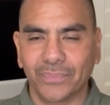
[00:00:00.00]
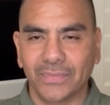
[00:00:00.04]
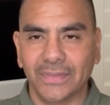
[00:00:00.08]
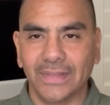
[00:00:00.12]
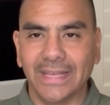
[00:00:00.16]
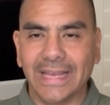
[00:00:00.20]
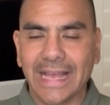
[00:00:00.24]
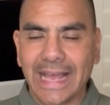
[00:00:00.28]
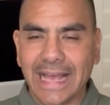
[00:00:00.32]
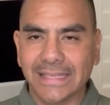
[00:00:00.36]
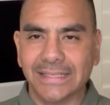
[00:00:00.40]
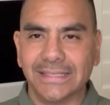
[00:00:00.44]

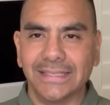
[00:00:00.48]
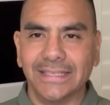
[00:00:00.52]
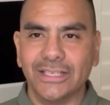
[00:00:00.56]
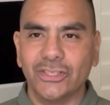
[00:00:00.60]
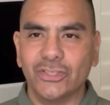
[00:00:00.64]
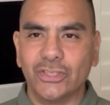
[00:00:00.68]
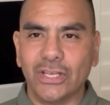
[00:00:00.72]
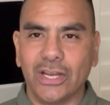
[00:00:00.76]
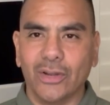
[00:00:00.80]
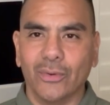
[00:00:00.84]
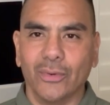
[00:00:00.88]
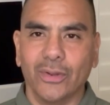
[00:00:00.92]
The gasoline
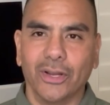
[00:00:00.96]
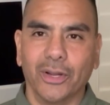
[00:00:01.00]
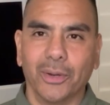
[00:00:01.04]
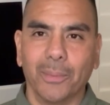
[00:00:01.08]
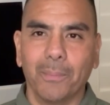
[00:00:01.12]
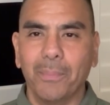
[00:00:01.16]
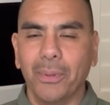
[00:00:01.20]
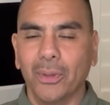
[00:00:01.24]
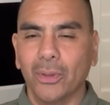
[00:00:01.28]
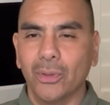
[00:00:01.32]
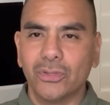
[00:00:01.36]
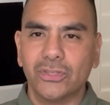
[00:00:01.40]
generator
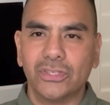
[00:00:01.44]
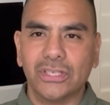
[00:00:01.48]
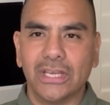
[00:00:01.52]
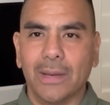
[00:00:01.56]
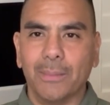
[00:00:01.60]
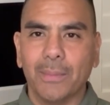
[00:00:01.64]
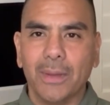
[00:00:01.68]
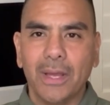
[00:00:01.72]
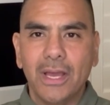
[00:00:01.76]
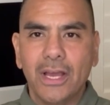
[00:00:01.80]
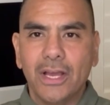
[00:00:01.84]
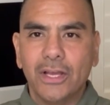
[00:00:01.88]
builds
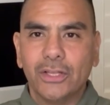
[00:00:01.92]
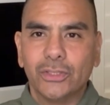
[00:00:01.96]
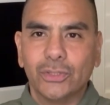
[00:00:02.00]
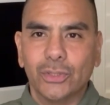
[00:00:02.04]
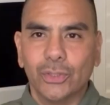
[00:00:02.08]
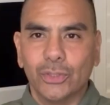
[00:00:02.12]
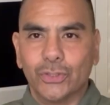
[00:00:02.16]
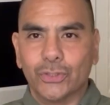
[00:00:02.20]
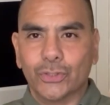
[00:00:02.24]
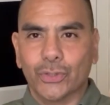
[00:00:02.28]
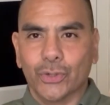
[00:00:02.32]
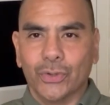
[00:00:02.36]
up
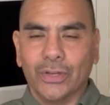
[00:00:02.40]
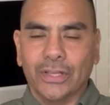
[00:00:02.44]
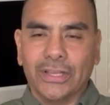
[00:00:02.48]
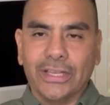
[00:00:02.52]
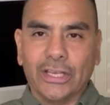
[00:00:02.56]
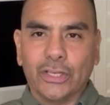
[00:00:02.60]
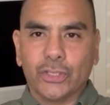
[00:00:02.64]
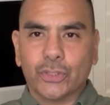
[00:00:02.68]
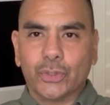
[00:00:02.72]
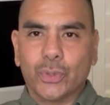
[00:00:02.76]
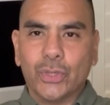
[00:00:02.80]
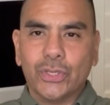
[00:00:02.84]
to a certain
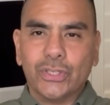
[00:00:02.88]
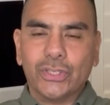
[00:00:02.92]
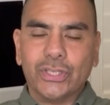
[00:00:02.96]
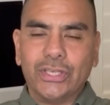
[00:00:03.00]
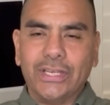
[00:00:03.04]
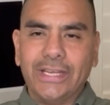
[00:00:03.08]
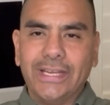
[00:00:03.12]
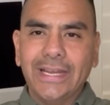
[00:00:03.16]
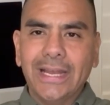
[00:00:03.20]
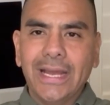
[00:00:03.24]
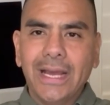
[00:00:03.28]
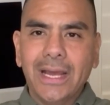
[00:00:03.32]

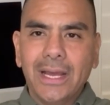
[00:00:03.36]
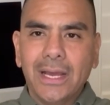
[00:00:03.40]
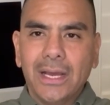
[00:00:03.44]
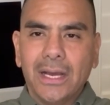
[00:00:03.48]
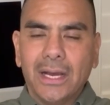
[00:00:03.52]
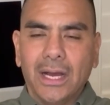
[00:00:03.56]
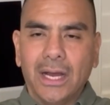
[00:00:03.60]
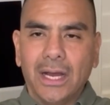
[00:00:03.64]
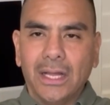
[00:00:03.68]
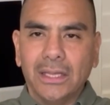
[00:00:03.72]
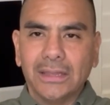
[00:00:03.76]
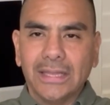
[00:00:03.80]
electricity
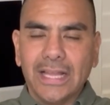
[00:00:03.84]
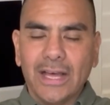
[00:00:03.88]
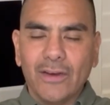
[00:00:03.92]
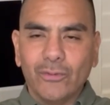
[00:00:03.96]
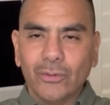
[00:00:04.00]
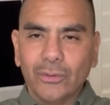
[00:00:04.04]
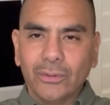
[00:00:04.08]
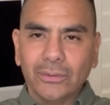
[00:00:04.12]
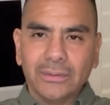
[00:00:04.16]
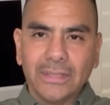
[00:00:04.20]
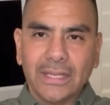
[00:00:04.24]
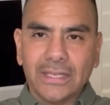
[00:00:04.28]

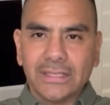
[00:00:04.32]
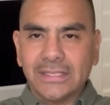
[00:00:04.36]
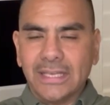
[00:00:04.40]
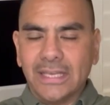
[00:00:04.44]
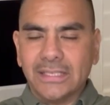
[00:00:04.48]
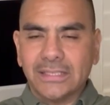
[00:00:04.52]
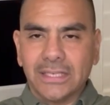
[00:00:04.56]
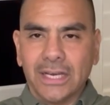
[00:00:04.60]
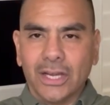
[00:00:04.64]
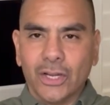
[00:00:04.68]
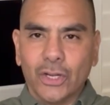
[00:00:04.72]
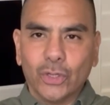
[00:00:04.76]
level, like say
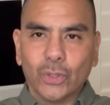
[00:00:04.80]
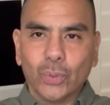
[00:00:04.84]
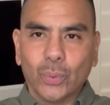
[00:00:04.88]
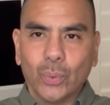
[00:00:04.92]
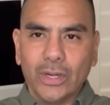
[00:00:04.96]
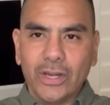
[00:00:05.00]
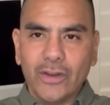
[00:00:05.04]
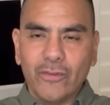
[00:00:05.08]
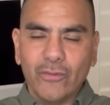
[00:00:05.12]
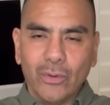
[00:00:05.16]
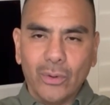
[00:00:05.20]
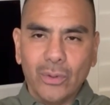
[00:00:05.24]
it's
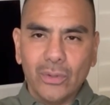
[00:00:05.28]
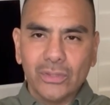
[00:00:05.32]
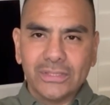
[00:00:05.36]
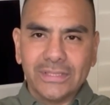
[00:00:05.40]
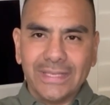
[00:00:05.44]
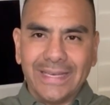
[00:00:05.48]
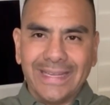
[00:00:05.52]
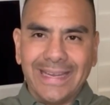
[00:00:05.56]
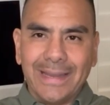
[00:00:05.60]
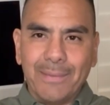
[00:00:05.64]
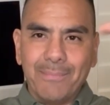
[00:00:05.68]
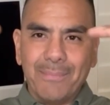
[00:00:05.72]
120 volts,
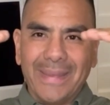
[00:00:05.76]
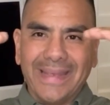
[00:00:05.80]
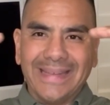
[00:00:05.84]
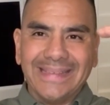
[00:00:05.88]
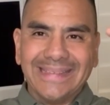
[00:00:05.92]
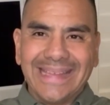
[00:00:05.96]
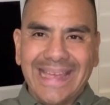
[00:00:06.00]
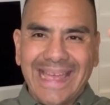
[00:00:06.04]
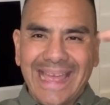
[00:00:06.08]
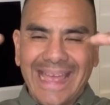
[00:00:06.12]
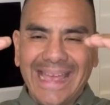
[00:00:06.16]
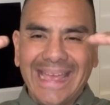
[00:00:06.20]
and it
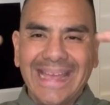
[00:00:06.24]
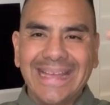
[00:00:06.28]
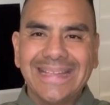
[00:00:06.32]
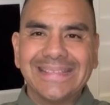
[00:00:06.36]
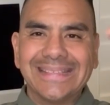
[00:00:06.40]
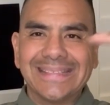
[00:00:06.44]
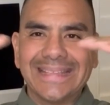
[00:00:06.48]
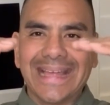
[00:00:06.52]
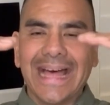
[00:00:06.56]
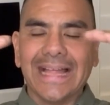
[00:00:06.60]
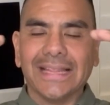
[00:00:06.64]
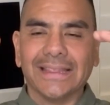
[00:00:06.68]

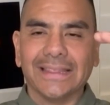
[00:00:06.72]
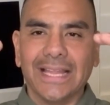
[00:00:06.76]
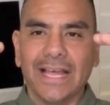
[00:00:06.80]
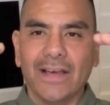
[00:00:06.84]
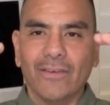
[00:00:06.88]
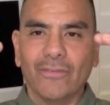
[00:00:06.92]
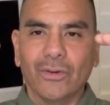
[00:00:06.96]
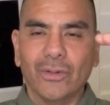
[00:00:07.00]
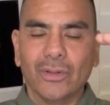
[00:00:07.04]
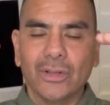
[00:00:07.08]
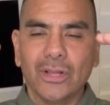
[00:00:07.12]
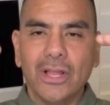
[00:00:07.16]
maintains that
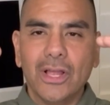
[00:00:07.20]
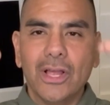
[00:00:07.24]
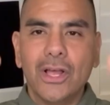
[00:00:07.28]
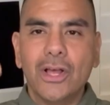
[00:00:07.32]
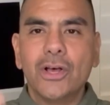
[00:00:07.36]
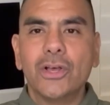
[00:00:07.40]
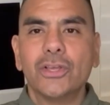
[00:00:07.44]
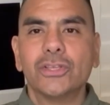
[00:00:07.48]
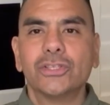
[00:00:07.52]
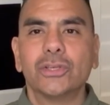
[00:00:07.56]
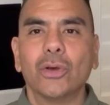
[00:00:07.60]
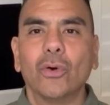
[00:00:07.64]
level.
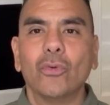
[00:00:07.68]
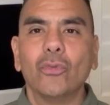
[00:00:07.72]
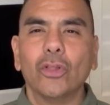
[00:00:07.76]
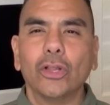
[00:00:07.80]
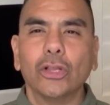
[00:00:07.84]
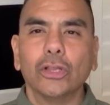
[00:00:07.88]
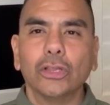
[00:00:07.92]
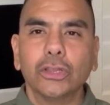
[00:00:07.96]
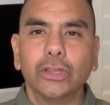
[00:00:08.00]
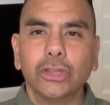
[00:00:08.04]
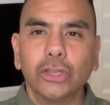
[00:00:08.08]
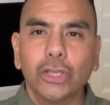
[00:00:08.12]
So the
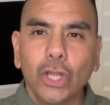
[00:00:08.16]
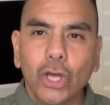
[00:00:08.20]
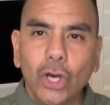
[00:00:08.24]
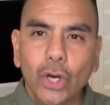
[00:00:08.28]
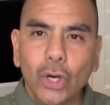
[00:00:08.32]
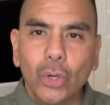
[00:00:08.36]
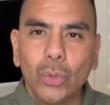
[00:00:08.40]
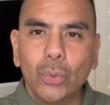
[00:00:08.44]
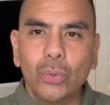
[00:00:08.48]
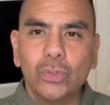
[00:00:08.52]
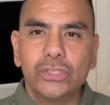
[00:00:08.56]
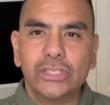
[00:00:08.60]

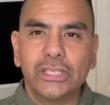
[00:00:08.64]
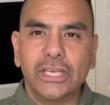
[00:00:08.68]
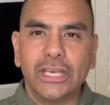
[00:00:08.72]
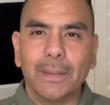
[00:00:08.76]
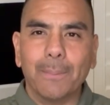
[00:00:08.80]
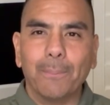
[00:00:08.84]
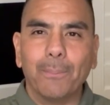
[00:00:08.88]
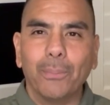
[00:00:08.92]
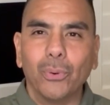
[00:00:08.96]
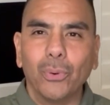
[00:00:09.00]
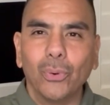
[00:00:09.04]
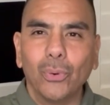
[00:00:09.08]
loads
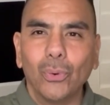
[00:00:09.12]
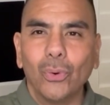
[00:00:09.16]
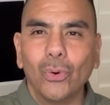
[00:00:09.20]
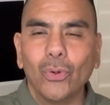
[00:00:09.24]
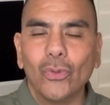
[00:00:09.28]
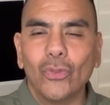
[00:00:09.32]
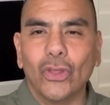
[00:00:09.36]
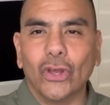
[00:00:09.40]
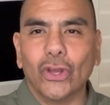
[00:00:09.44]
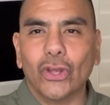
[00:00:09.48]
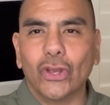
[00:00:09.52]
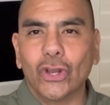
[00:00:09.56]
can
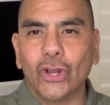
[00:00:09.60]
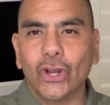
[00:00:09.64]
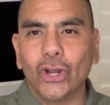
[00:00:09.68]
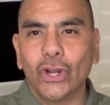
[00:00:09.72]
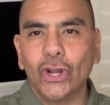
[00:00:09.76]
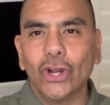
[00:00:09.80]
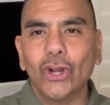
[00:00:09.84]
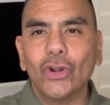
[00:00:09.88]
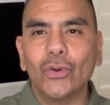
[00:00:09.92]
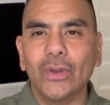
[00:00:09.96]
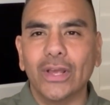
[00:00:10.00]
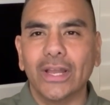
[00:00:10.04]
pull the
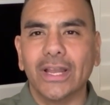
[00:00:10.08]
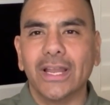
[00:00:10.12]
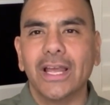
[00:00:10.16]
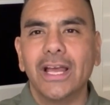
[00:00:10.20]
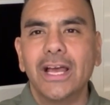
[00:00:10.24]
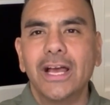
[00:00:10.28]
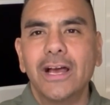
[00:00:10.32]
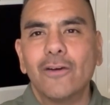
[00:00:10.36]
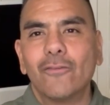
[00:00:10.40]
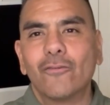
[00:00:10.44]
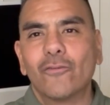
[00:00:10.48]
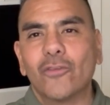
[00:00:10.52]
current
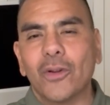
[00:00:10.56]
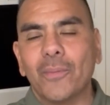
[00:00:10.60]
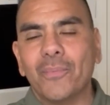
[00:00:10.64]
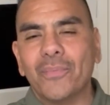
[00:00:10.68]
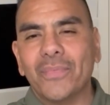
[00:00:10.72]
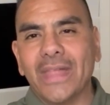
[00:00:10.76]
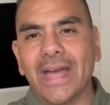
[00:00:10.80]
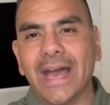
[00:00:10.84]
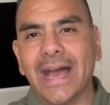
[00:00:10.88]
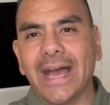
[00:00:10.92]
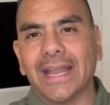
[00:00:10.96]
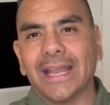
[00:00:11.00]

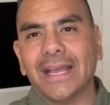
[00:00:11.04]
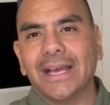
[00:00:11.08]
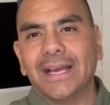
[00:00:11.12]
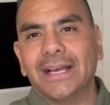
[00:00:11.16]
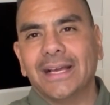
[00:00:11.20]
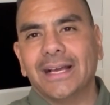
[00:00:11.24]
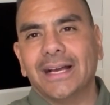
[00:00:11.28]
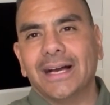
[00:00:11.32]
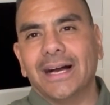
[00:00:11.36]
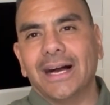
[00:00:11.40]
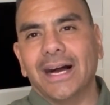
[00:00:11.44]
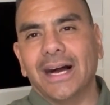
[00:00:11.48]
from that
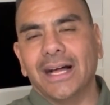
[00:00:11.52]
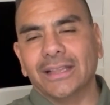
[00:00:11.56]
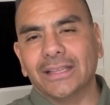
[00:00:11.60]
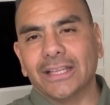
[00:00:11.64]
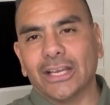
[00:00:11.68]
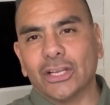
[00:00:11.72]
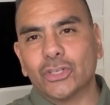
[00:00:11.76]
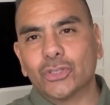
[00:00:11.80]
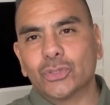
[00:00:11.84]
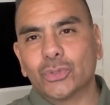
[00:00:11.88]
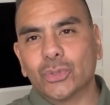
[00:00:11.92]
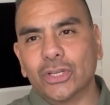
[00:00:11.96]

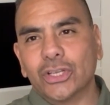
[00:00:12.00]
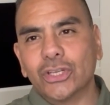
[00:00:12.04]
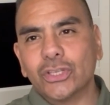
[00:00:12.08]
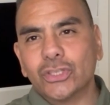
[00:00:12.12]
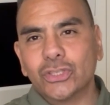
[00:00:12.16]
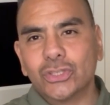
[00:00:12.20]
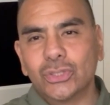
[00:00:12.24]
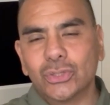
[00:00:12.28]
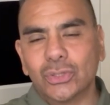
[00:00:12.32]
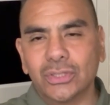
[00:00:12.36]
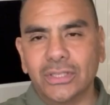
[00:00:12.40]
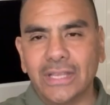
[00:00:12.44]

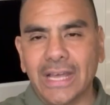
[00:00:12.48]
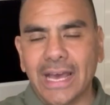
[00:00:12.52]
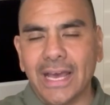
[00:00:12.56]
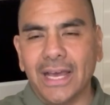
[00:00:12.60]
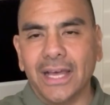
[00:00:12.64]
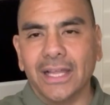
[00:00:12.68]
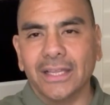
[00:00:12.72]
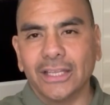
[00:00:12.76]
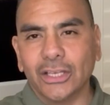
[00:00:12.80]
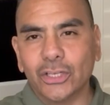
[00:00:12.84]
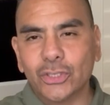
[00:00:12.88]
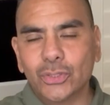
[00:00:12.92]

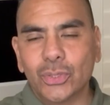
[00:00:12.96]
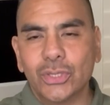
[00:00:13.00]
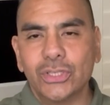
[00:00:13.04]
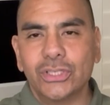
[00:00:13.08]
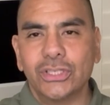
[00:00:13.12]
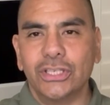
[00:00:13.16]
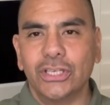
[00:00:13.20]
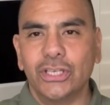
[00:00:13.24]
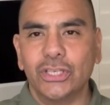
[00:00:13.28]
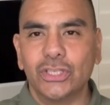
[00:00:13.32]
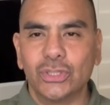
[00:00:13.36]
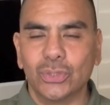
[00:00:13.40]

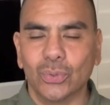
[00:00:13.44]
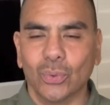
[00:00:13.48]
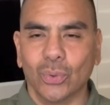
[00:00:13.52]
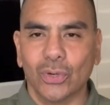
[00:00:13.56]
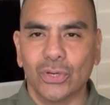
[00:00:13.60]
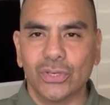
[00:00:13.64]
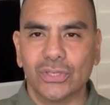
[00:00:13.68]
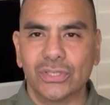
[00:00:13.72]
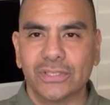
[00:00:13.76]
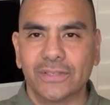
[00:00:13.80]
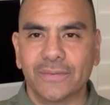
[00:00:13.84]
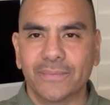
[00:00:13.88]
electricity
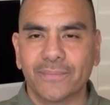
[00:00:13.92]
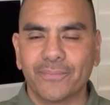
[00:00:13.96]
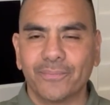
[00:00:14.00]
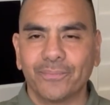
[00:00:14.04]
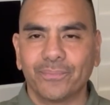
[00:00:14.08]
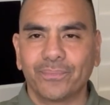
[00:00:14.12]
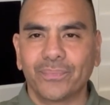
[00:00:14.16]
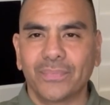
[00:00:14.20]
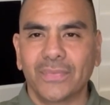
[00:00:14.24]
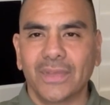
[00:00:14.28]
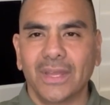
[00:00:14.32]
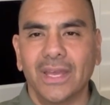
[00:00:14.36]
source,
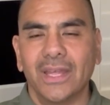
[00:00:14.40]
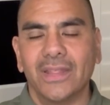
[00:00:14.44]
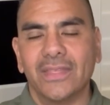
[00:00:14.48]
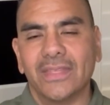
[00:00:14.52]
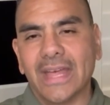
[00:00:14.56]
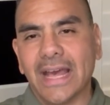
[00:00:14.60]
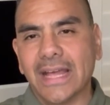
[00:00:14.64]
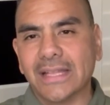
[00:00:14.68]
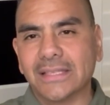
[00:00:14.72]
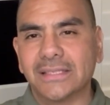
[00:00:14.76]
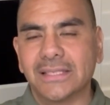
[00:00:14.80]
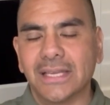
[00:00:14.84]
and
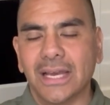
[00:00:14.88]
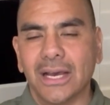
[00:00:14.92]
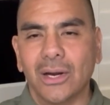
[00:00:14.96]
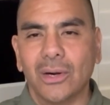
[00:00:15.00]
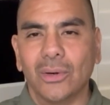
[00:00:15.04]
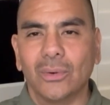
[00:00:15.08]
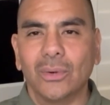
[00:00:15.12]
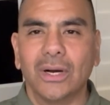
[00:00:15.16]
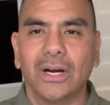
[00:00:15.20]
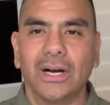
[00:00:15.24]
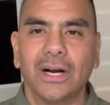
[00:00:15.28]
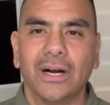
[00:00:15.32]
that's
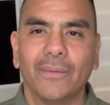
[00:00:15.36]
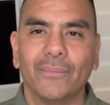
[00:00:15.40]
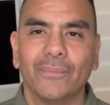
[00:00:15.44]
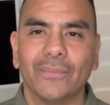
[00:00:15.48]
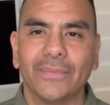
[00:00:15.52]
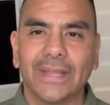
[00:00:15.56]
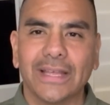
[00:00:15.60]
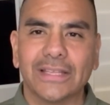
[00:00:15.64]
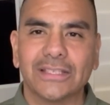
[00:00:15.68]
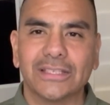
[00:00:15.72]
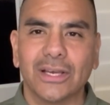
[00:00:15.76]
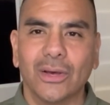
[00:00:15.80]
how
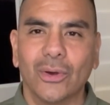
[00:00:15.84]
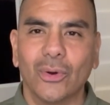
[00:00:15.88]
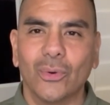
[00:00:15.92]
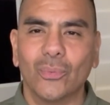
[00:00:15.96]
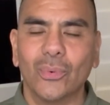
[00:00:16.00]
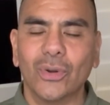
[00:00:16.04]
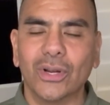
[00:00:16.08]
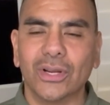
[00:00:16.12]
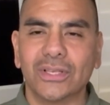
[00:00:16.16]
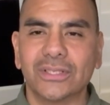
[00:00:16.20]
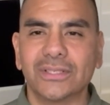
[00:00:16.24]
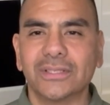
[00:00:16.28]
it
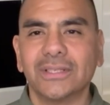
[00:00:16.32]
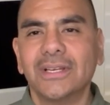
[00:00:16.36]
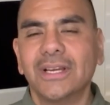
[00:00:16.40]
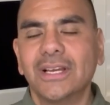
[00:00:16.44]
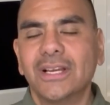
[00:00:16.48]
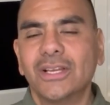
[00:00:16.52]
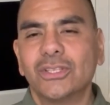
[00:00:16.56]
works.